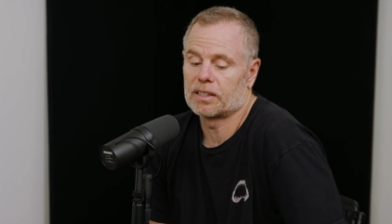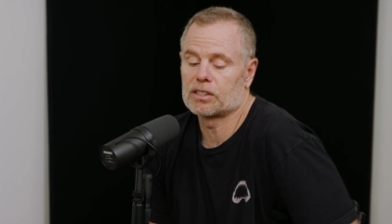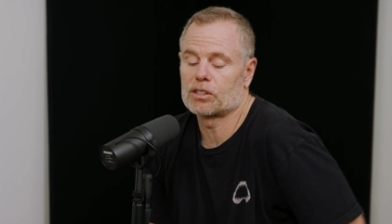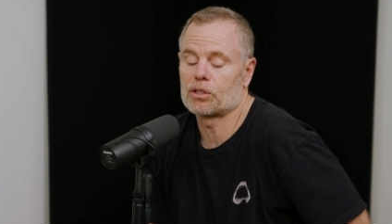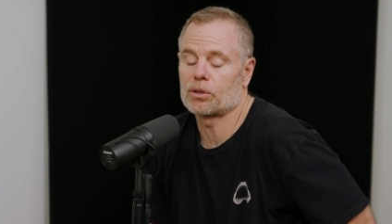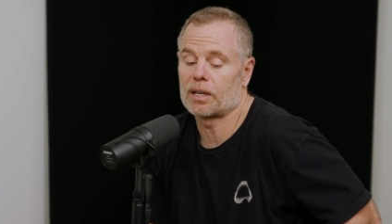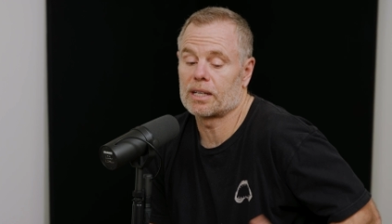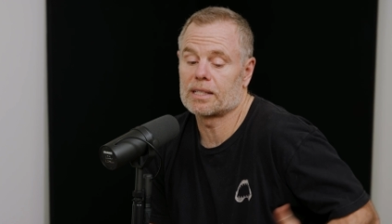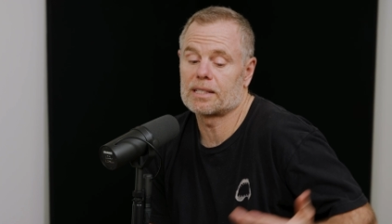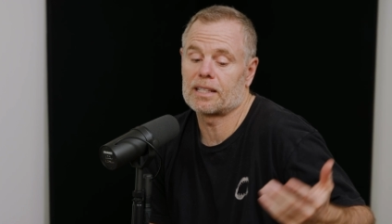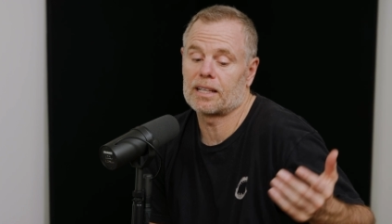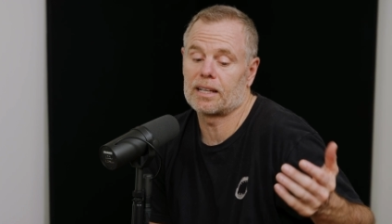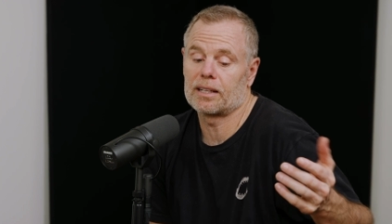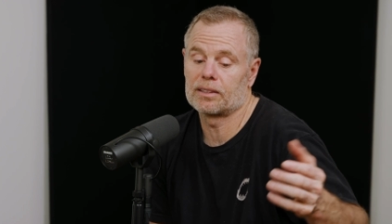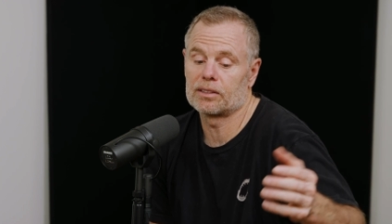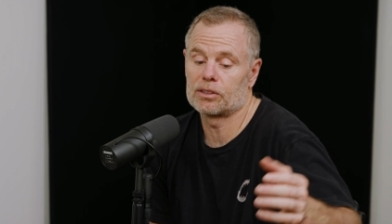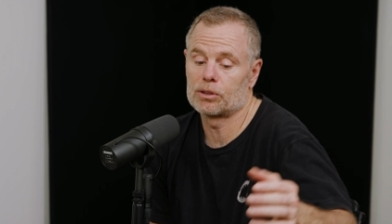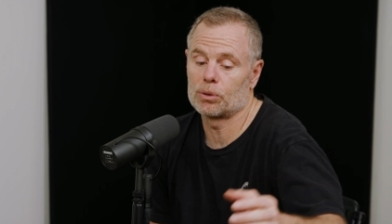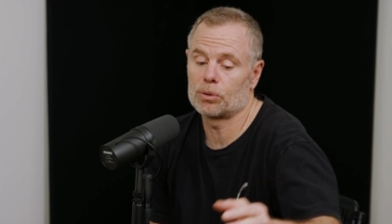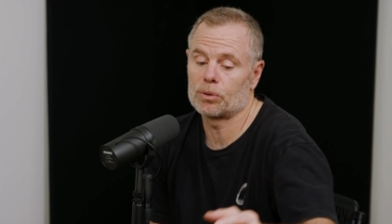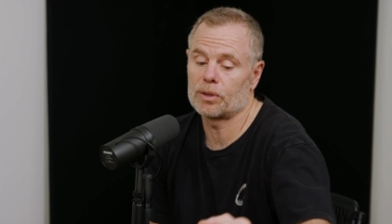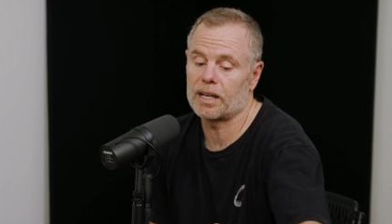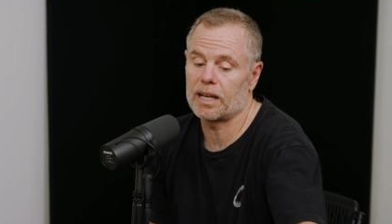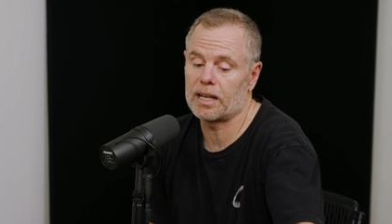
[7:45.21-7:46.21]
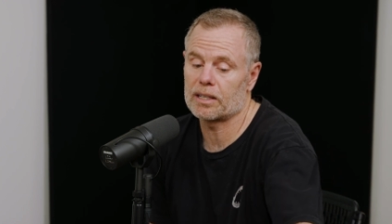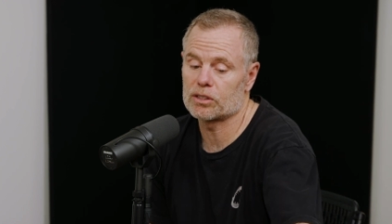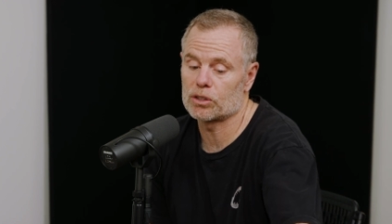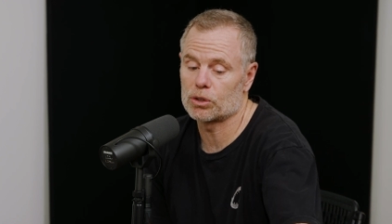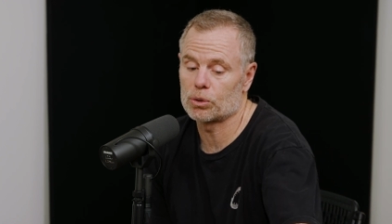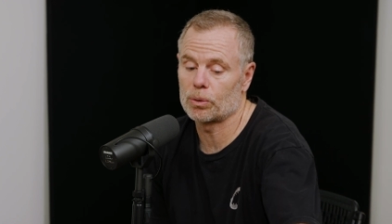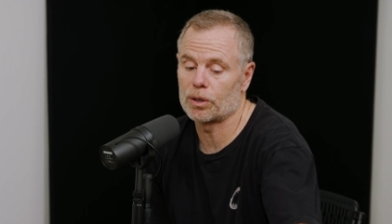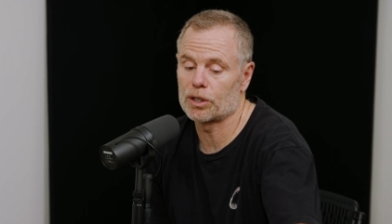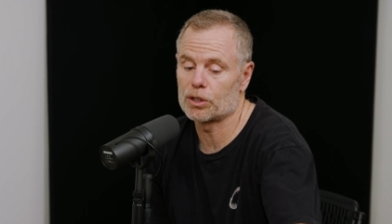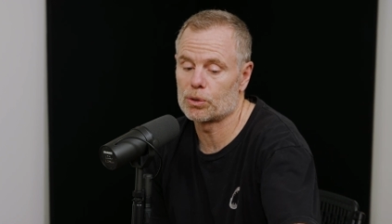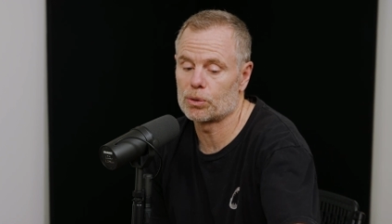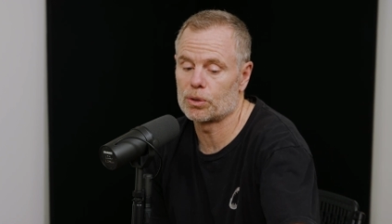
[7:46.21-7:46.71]
And so I said in 2000,
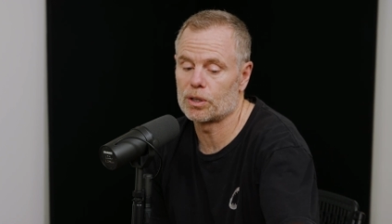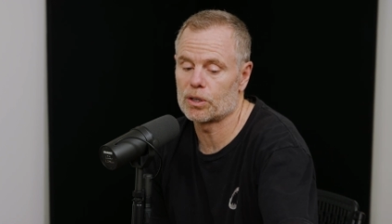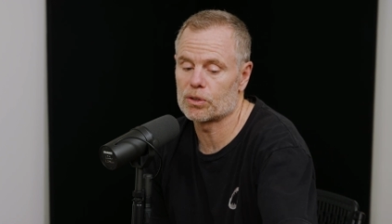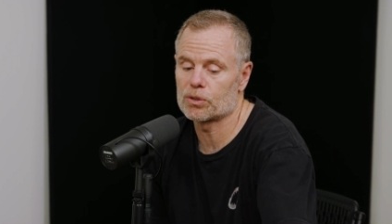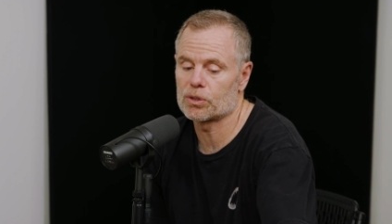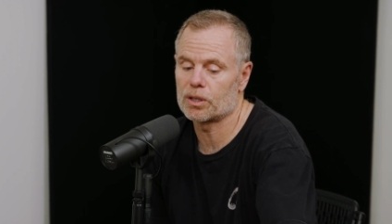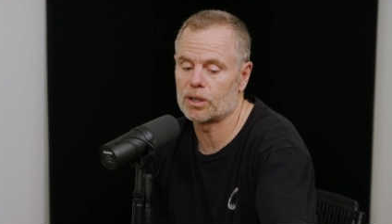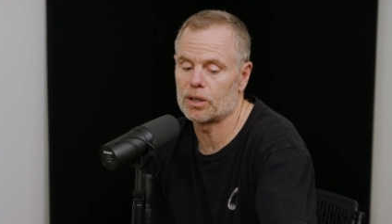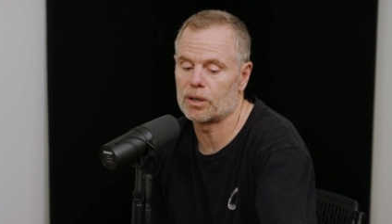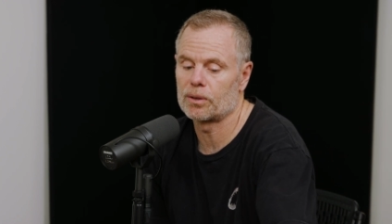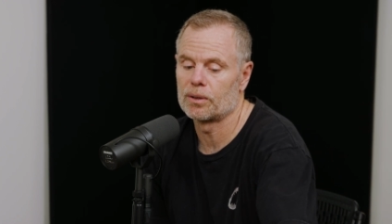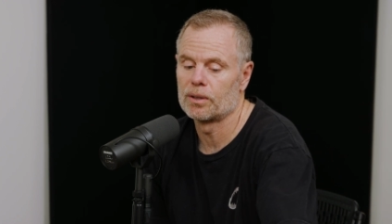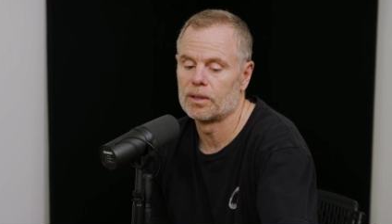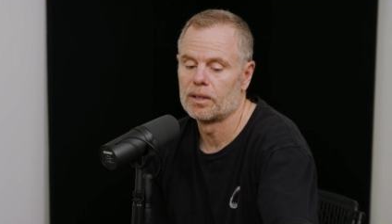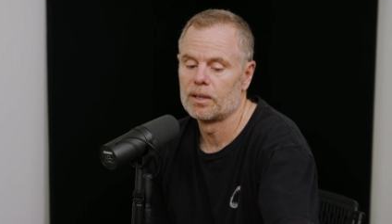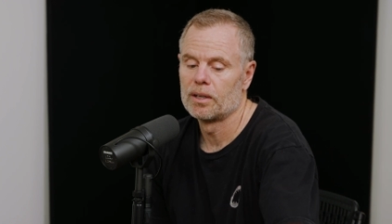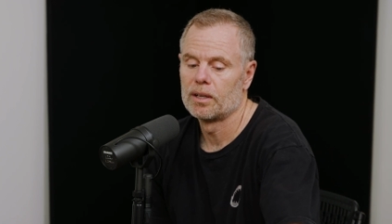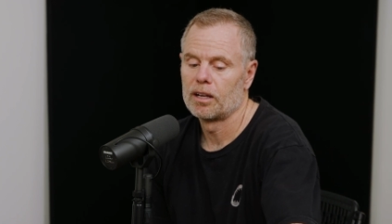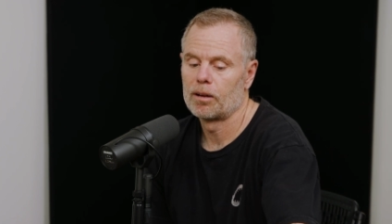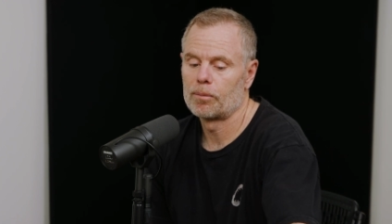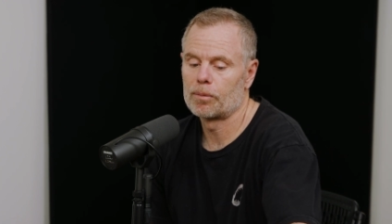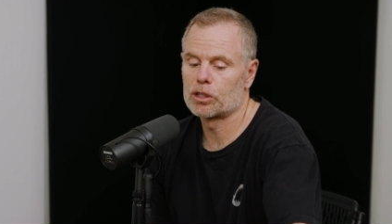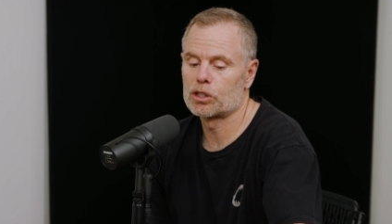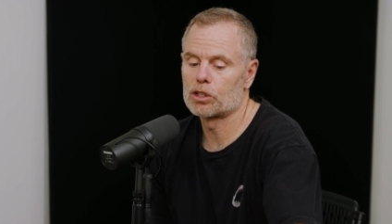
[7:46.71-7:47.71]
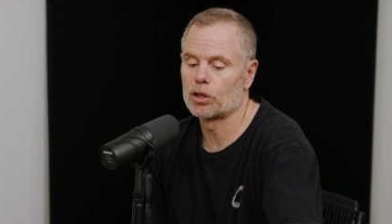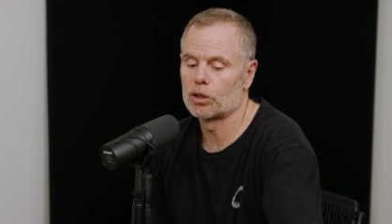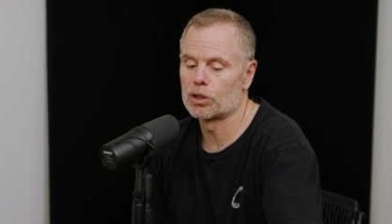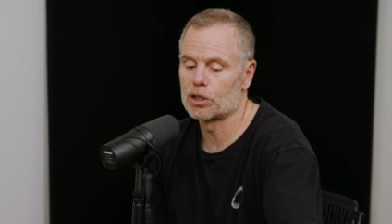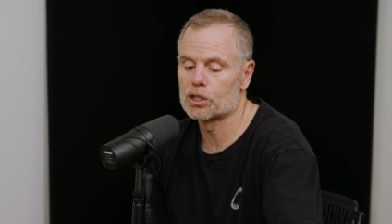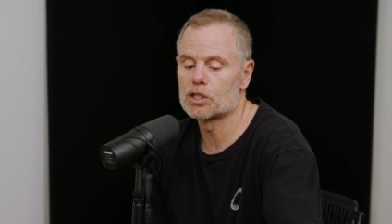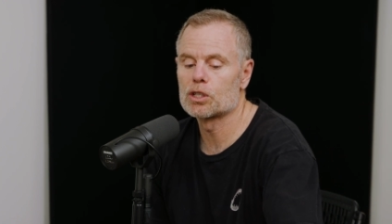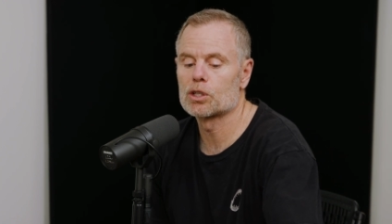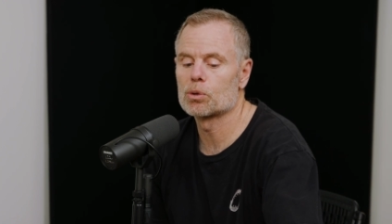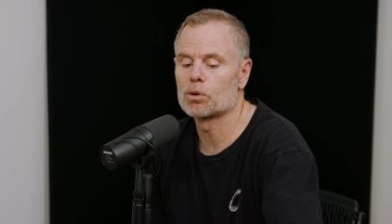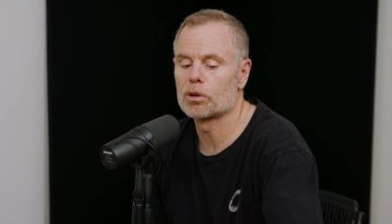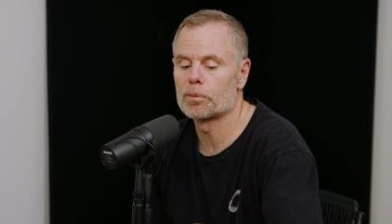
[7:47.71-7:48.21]
22 years ago, I'm going to turn
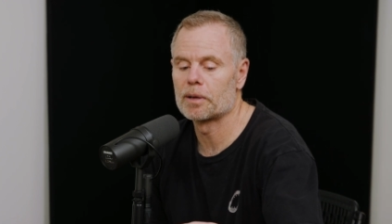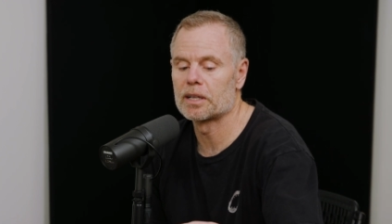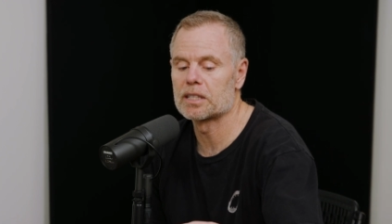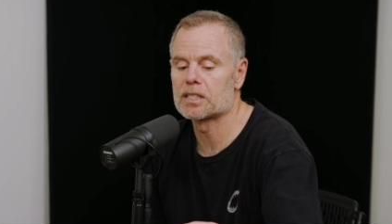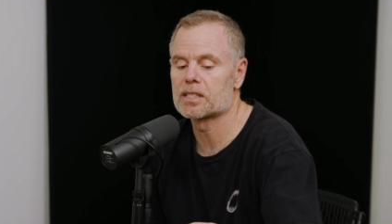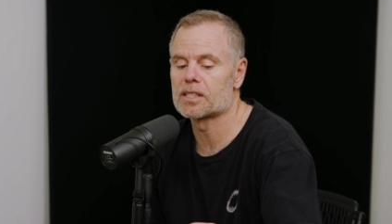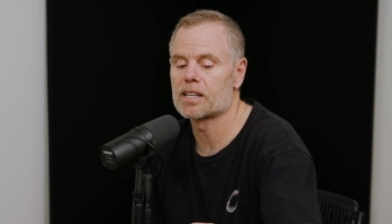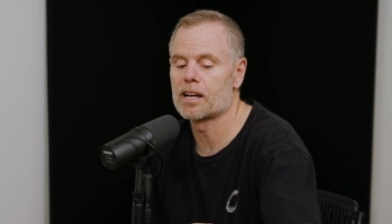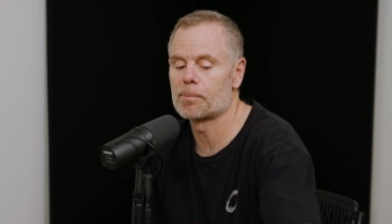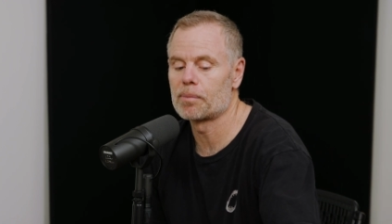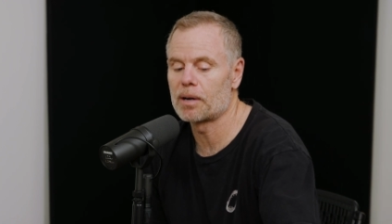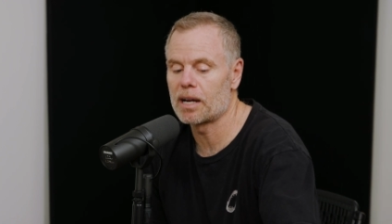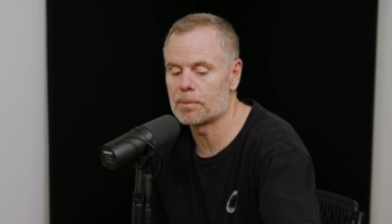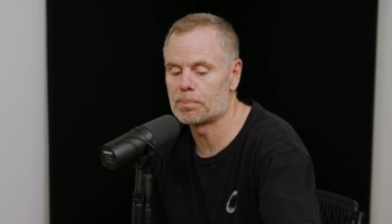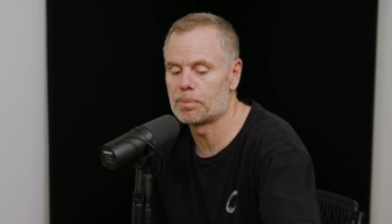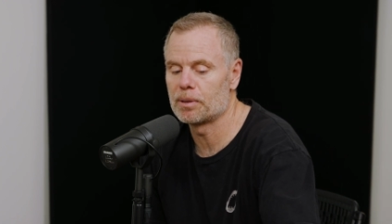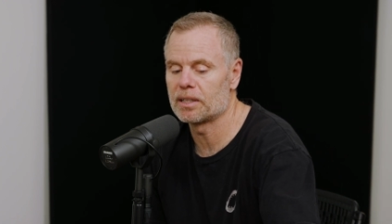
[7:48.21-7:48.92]
this into a business. I buy